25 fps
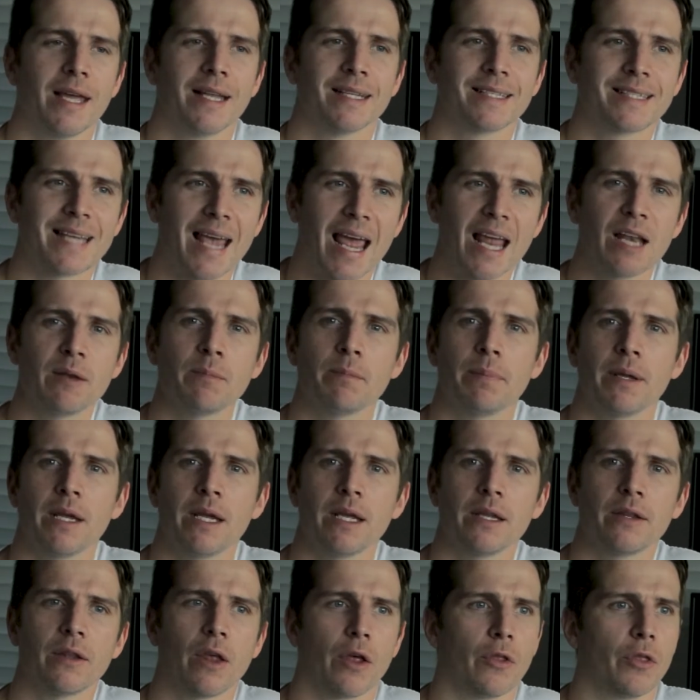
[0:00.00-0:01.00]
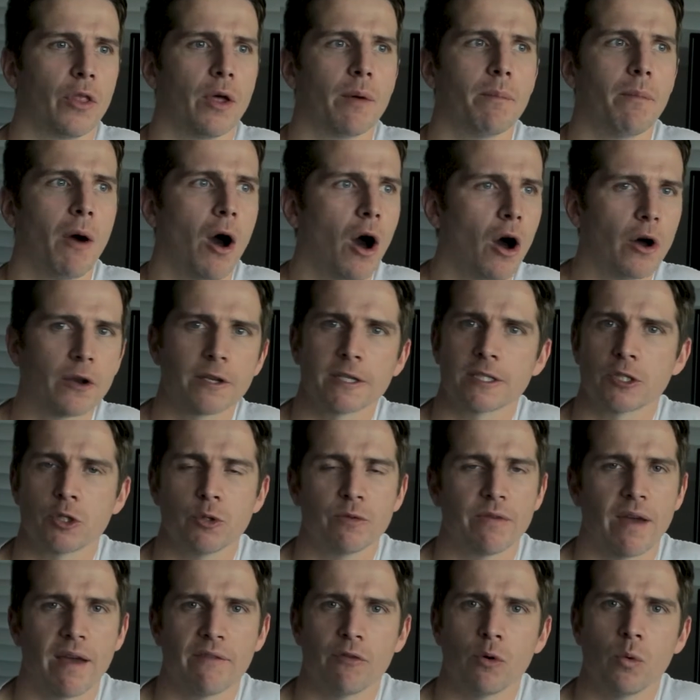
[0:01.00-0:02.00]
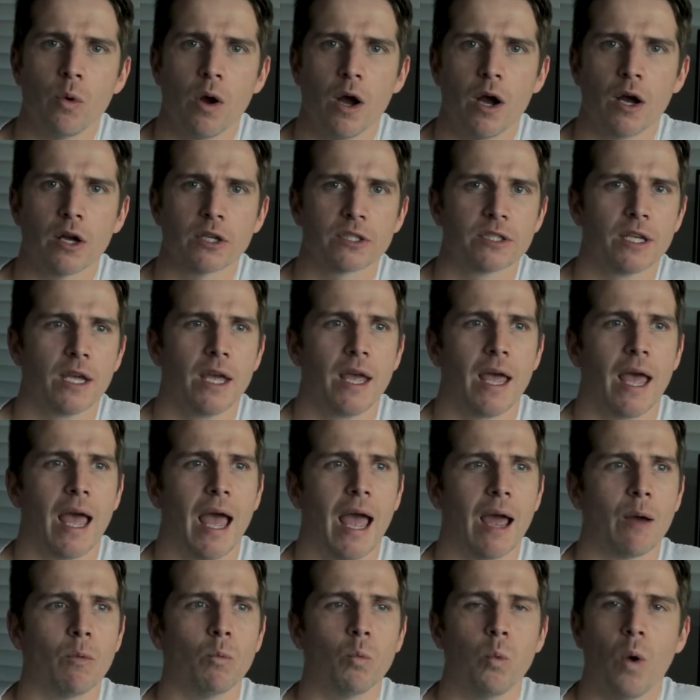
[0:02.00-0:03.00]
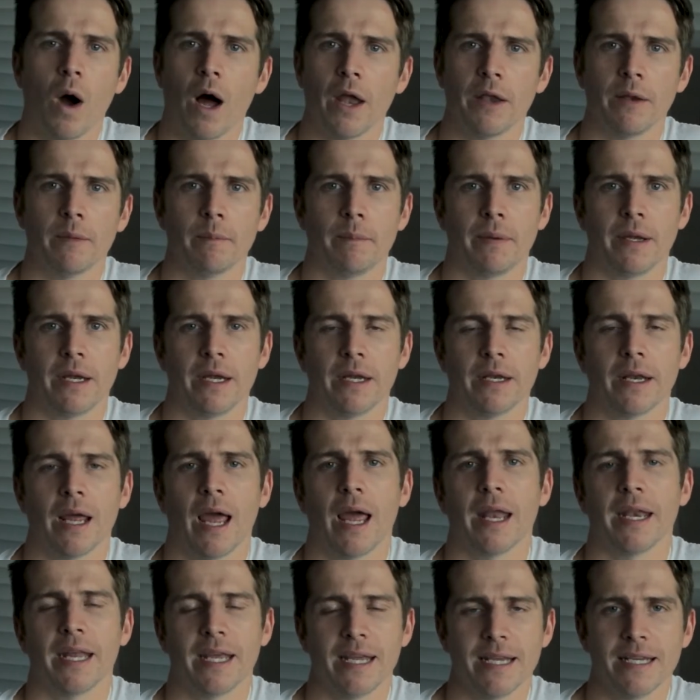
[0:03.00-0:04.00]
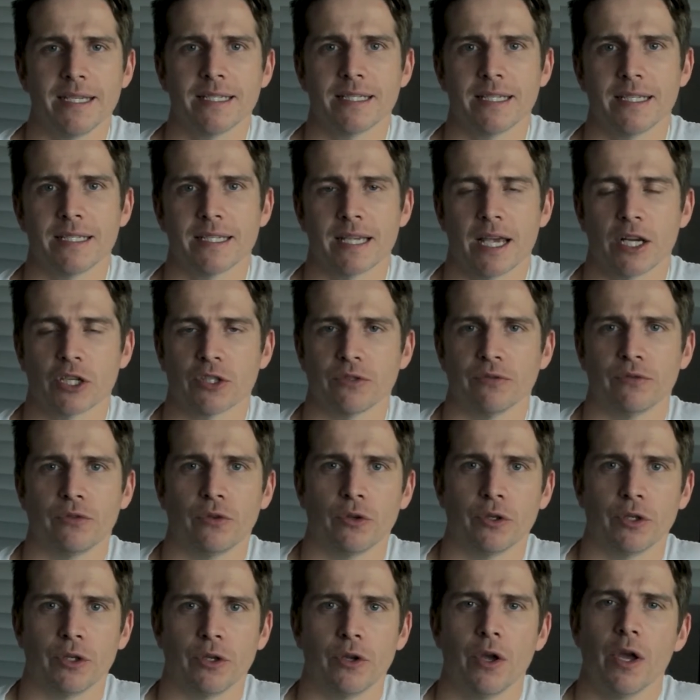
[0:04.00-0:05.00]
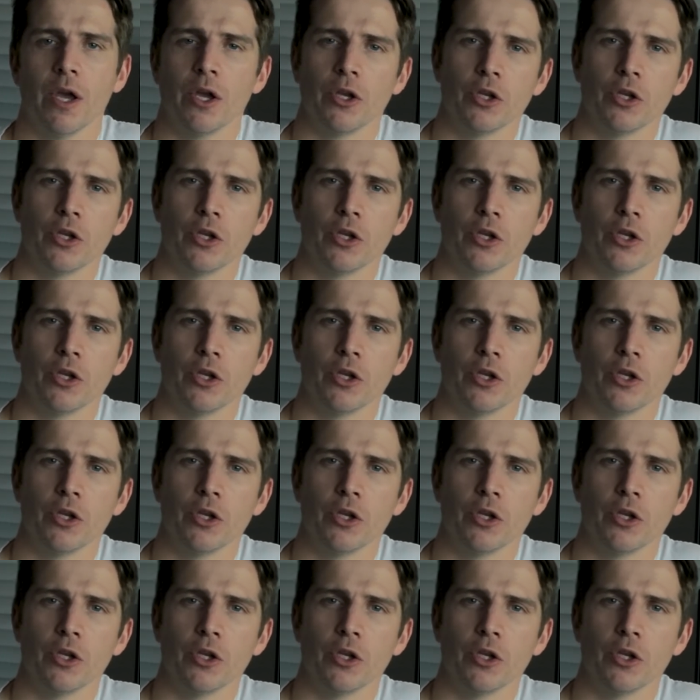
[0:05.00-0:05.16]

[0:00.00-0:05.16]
10 being the hardest you've ever worked, and 1 being an easy session for you.